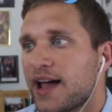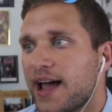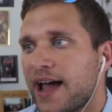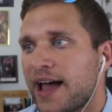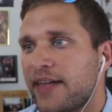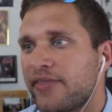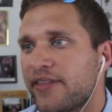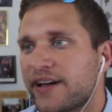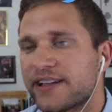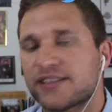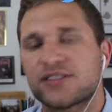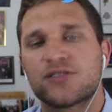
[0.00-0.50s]

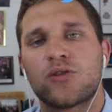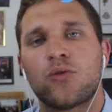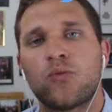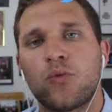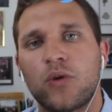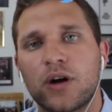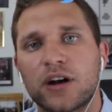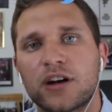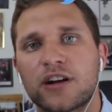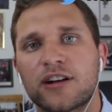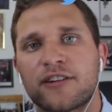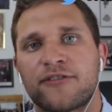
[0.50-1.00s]
And that's a
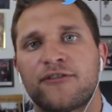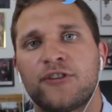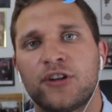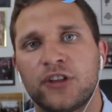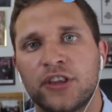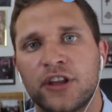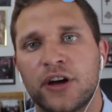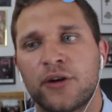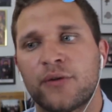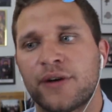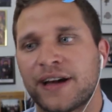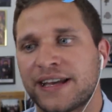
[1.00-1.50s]
wonderful
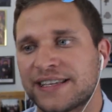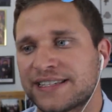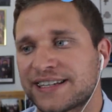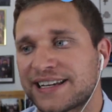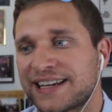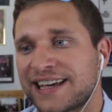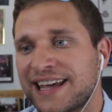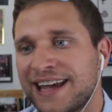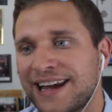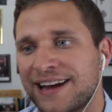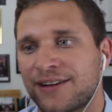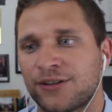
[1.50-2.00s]
note as a
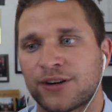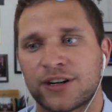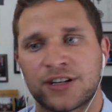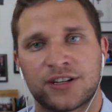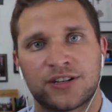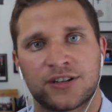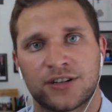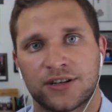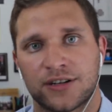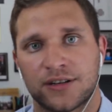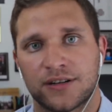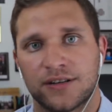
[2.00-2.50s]

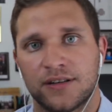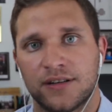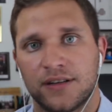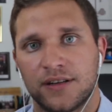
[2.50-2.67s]
character.